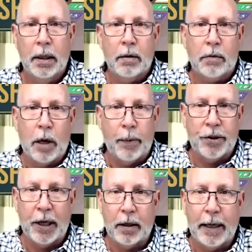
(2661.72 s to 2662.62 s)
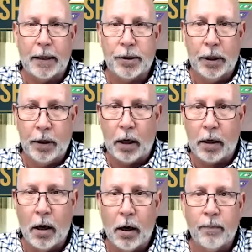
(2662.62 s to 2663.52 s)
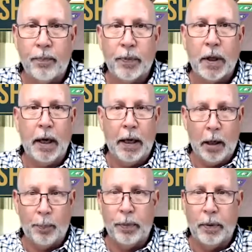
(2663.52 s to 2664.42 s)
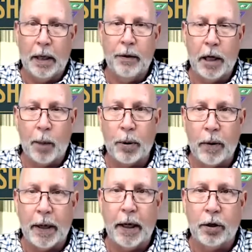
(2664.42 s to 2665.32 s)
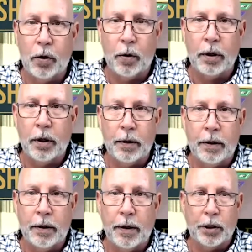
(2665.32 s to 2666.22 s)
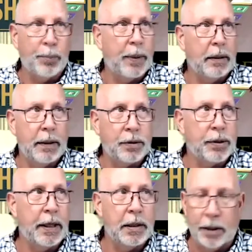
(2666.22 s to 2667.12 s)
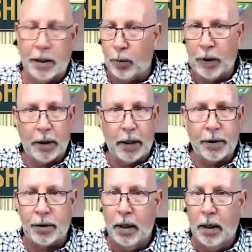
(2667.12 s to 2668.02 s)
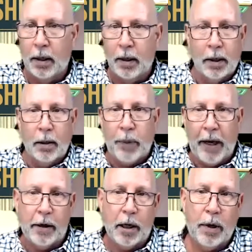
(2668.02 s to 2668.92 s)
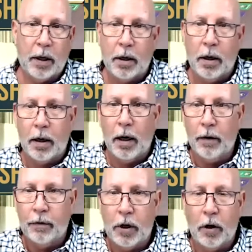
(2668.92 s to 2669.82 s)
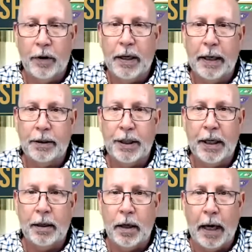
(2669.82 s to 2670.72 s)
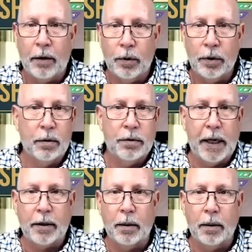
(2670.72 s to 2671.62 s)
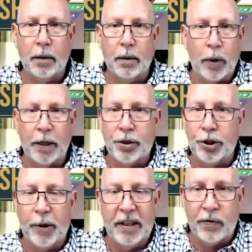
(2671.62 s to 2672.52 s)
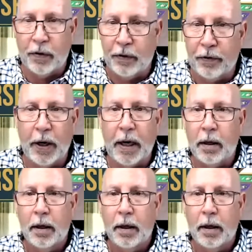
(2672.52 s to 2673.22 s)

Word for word: Robert J Claxton dot com, and up in the upper right-hand corner, there's a little button that says the unrealized pandemic of COVID nineteen, and it will take them, they can register. It's for free.